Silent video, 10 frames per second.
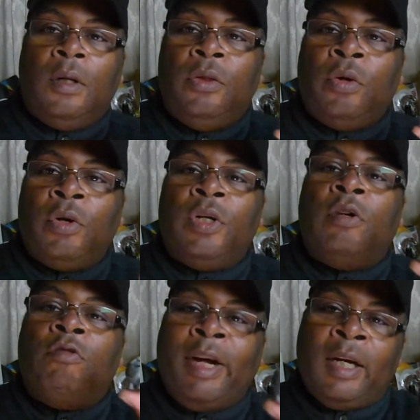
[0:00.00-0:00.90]
not your
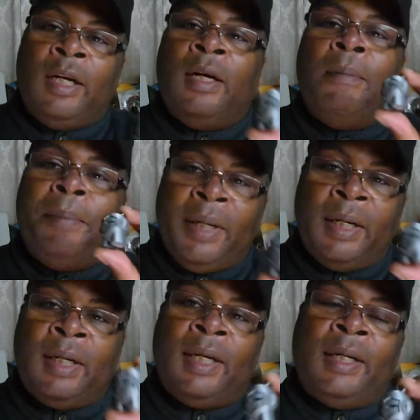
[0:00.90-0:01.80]
regular
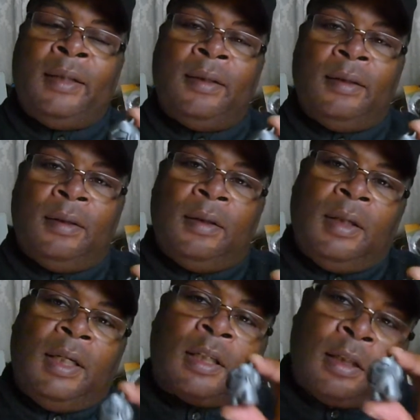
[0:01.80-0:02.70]
PLA.
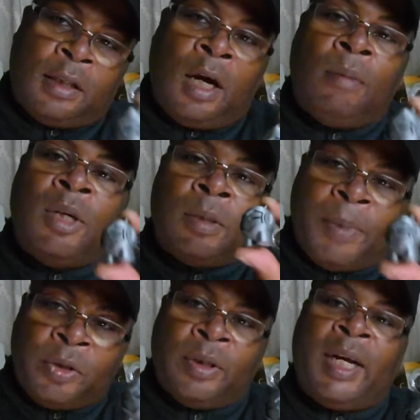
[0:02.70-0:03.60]
It's Kodama
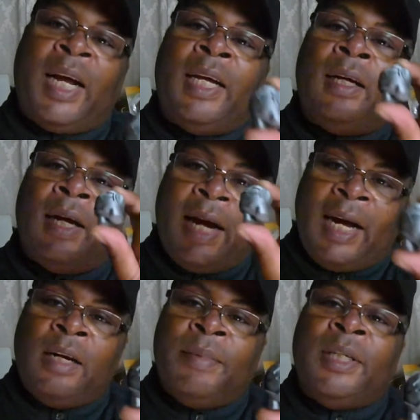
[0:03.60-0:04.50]
Special K
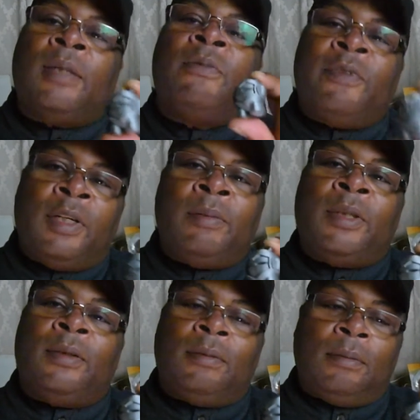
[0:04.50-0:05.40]
aluminium
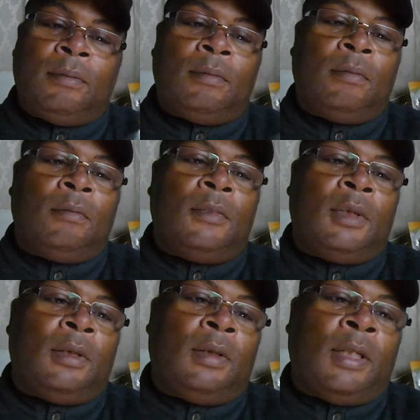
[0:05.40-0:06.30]
filament.
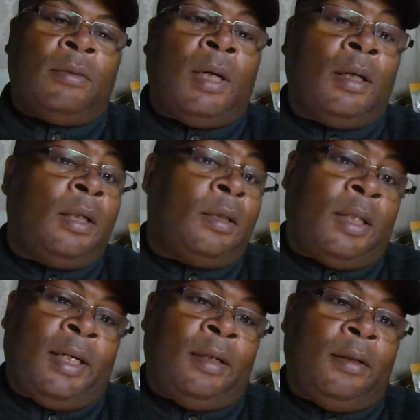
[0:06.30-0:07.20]
That's what I'm going to
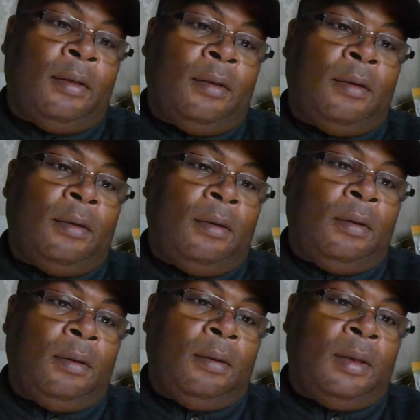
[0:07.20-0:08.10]
say.
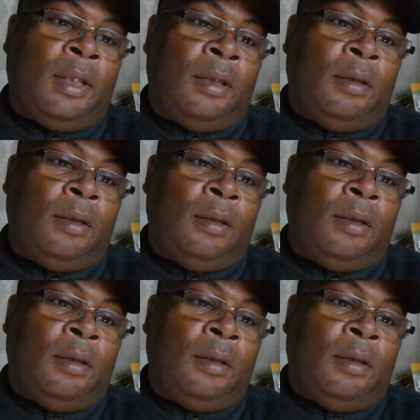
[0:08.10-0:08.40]
Yeah,